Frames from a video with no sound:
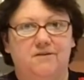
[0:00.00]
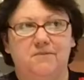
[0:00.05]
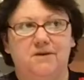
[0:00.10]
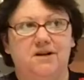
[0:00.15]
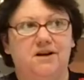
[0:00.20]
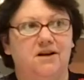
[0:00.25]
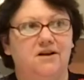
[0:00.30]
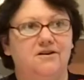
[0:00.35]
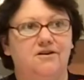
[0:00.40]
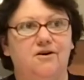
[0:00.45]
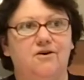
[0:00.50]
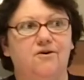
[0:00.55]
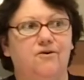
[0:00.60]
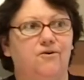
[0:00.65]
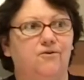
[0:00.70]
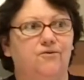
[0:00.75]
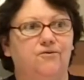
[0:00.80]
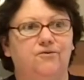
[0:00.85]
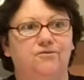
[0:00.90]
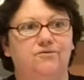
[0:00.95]
I mean, I
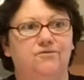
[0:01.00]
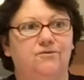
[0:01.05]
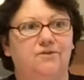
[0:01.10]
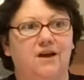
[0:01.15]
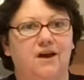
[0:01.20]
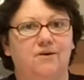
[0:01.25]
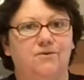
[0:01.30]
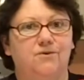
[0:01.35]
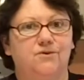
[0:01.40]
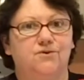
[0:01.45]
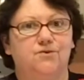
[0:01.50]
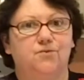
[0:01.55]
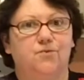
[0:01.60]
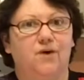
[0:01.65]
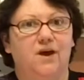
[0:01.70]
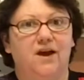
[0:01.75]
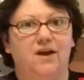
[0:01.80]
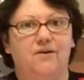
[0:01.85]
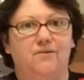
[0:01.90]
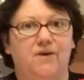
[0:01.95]
know that was
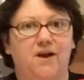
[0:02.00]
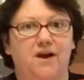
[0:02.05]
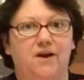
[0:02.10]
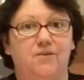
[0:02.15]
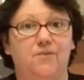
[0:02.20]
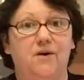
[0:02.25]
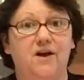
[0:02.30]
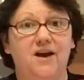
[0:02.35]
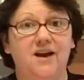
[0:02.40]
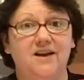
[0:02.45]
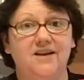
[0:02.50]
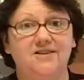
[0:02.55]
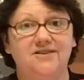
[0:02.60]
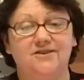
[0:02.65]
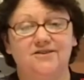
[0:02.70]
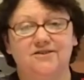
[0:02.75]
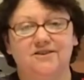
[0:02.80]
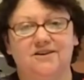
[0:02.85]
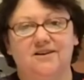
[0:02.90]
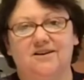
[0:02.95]
way, way, way
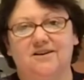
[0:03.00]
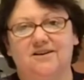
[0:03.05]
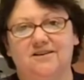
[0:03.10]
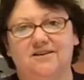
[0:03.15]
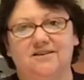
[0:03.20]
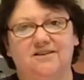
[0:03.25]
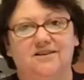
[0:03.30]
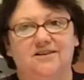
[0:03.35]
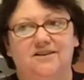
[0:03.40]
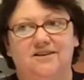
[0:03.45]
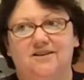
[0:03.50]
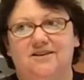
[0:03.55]
too long.